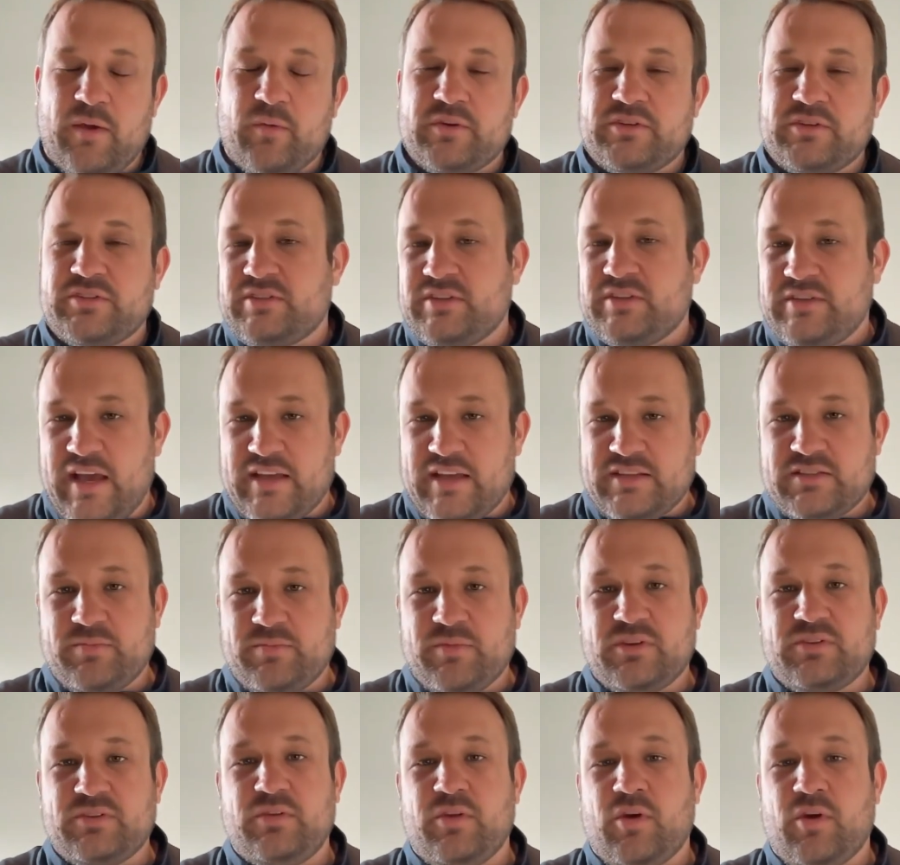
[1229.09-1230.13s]
Which is a
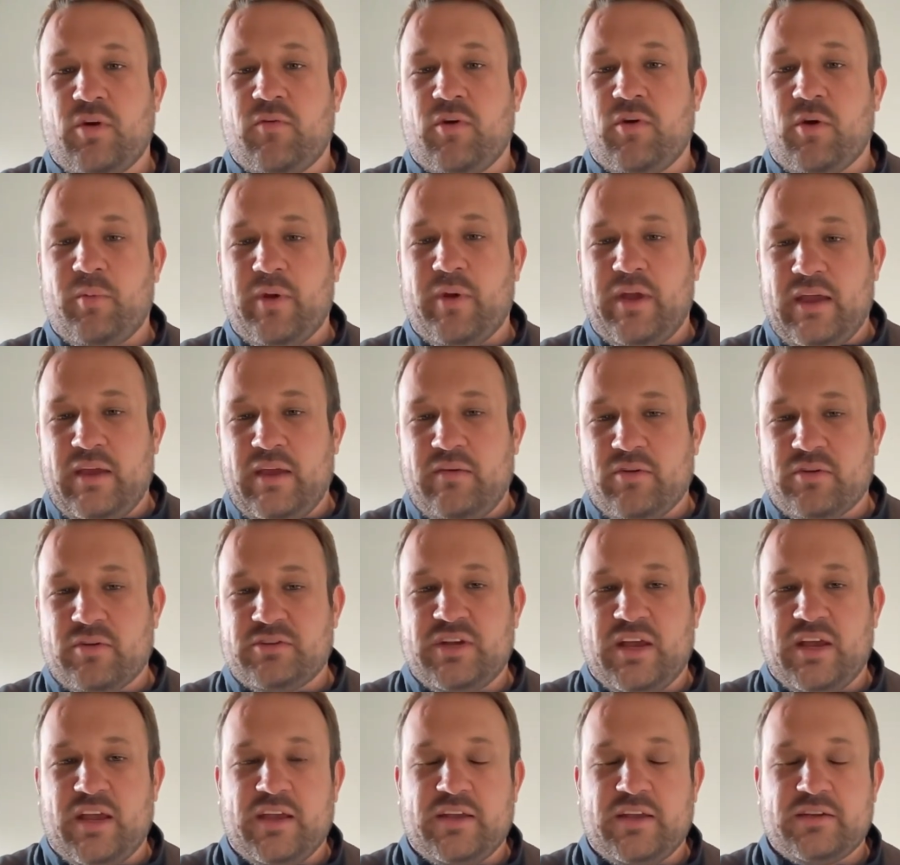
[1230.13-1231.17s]
testament to the overall behavior
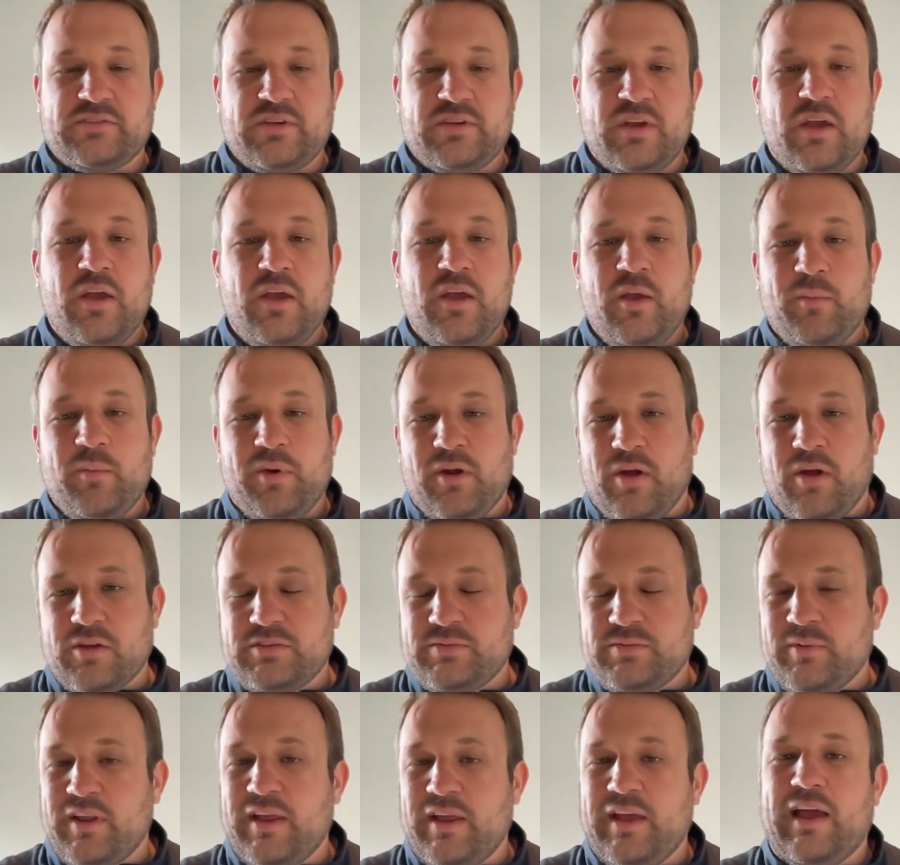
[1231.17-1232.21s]
change, but
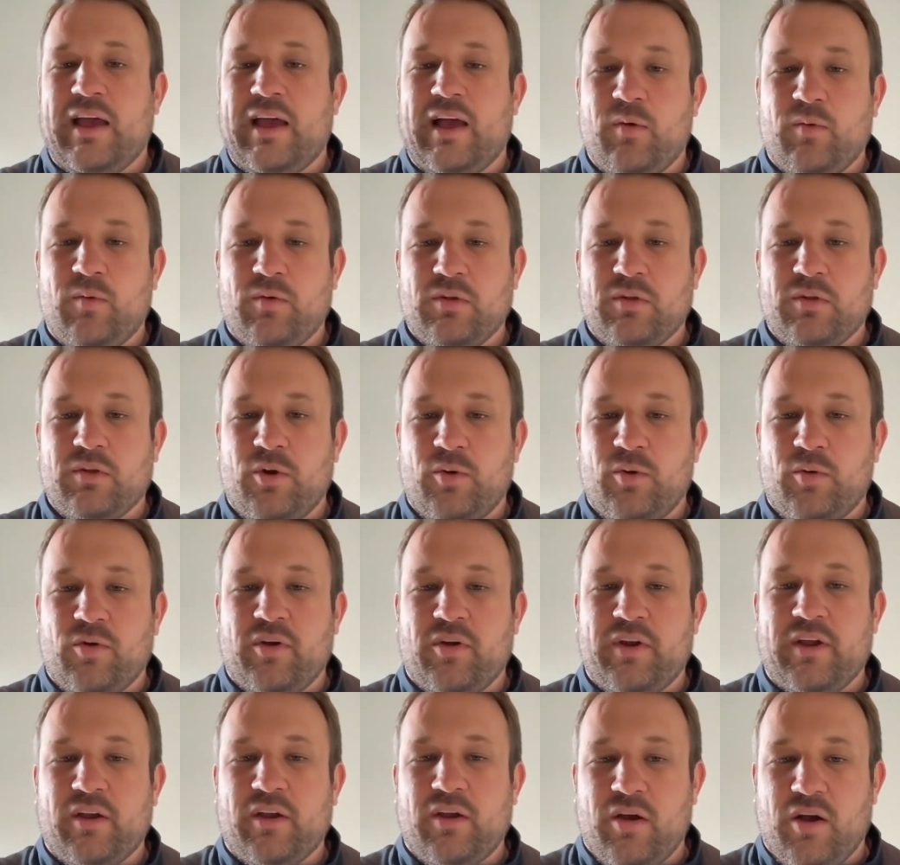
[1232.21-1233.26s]
ultimately how we're
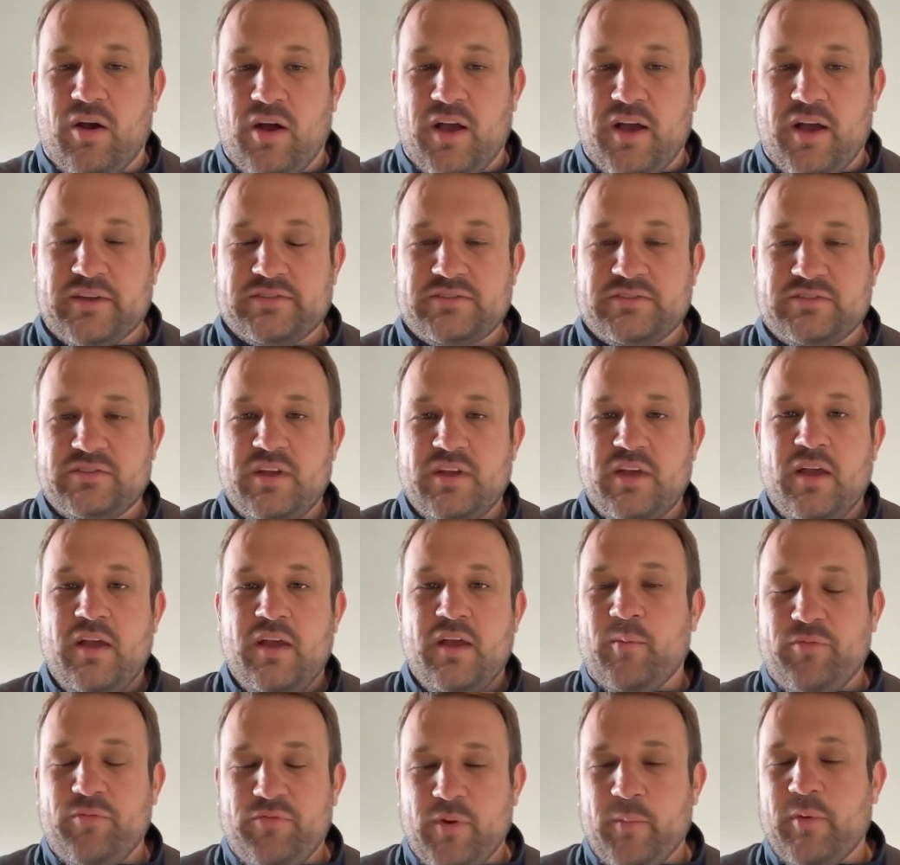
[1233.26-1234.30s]
lowering costs
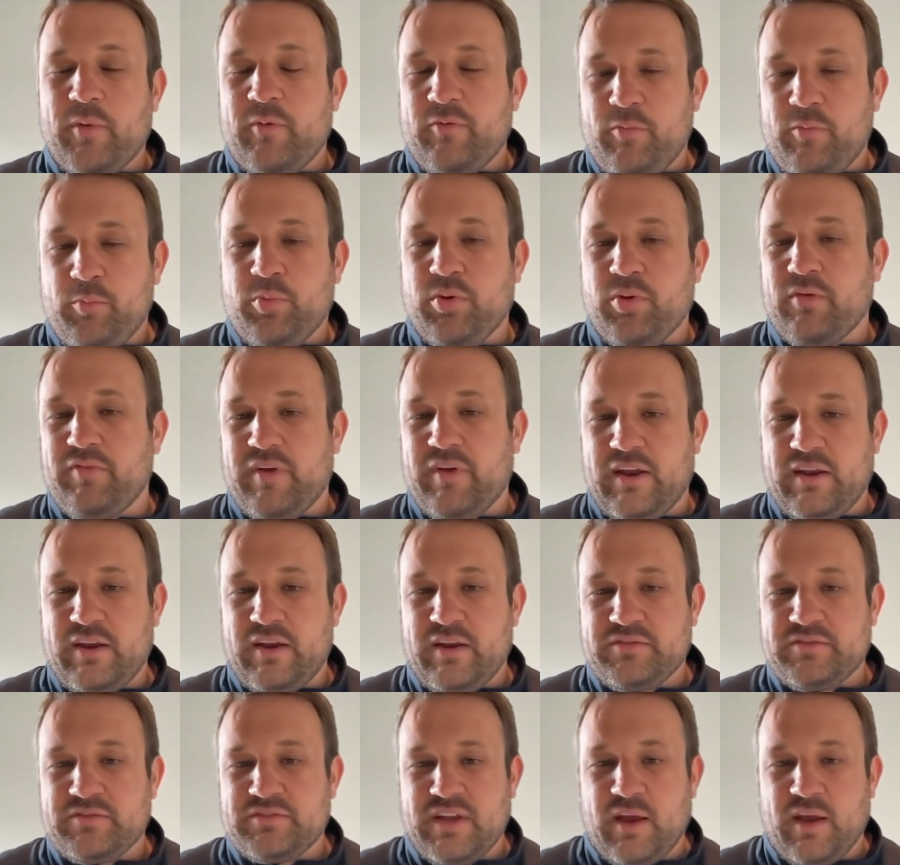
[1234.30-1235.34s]
from a
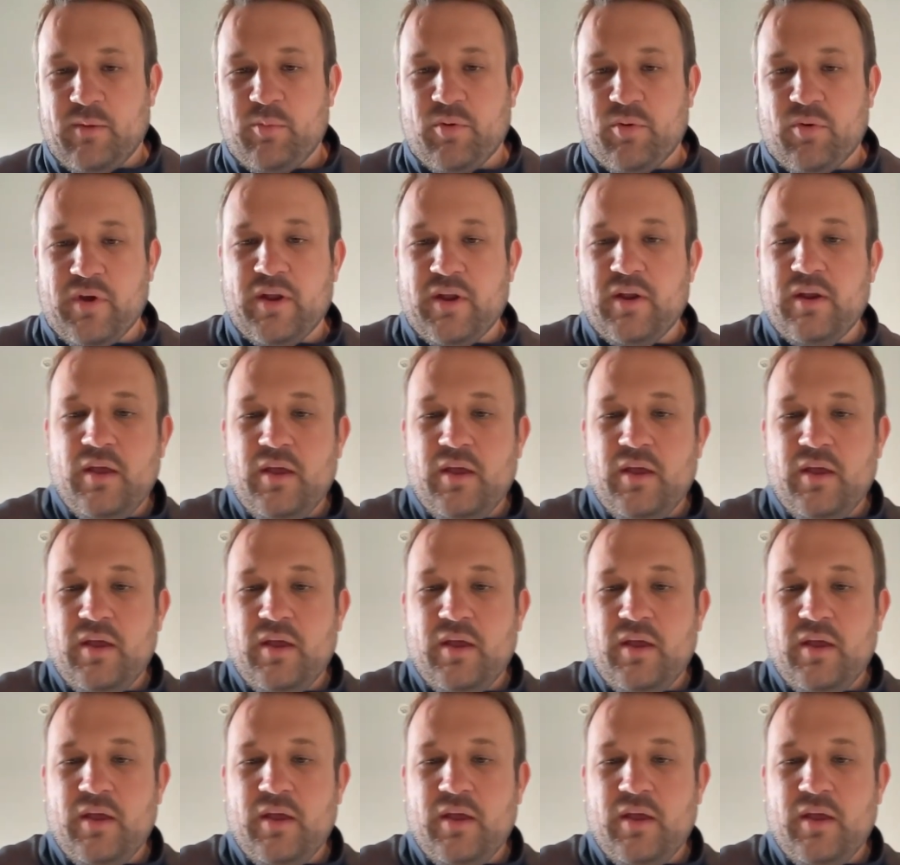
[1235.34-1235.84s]
preventative standpoint.